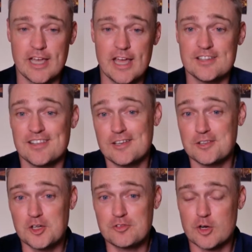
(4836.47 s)
then
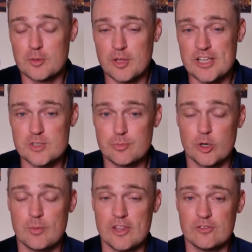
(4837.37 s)
look for a place to put him
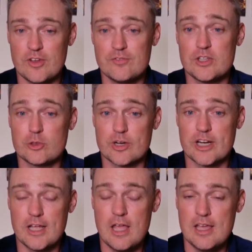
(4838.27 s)
on the 53